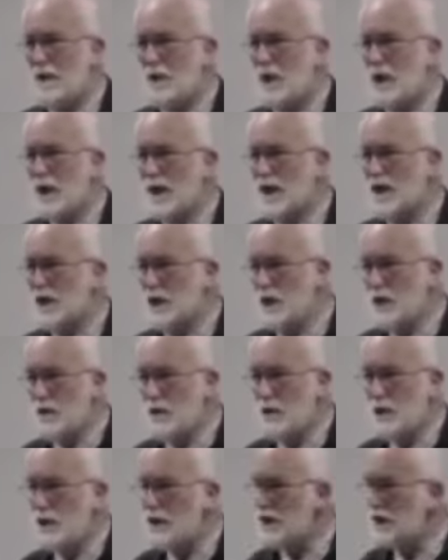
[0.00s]
where there's
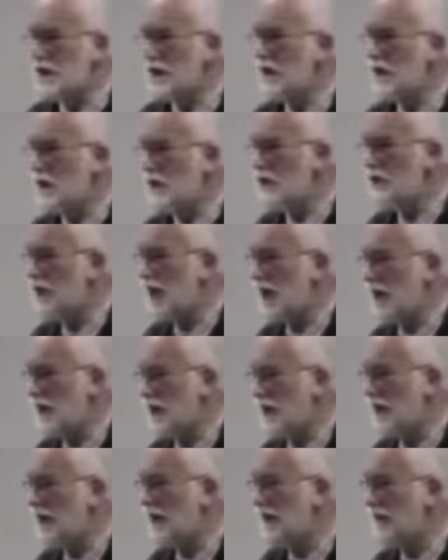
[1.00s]
no books and no
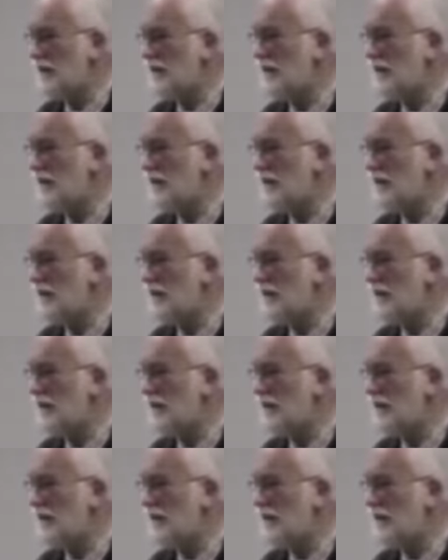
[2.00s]
writing.